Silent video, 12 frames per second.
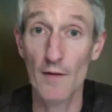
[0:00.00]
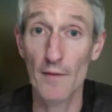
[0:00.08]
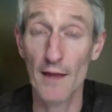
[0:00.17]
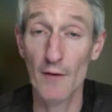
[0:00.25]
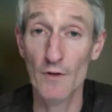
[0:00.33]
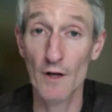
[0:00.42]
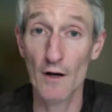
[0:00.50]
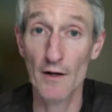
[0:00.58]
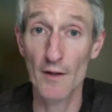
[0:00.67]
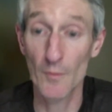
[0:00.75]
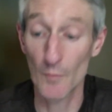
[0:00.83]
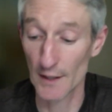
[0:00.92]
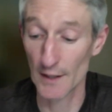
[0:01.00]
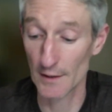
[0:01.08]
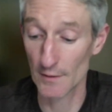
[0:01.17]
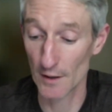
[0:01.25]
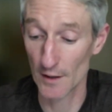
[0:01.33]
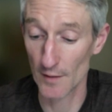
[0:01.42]
That would either
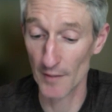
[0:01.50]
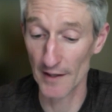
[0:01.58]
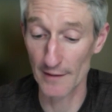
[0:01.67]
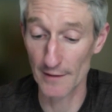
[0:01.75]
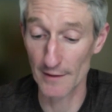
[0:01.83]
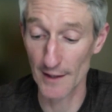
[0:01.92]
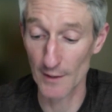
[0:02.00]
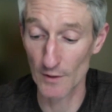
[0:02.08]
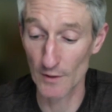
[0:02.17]
be back in the day where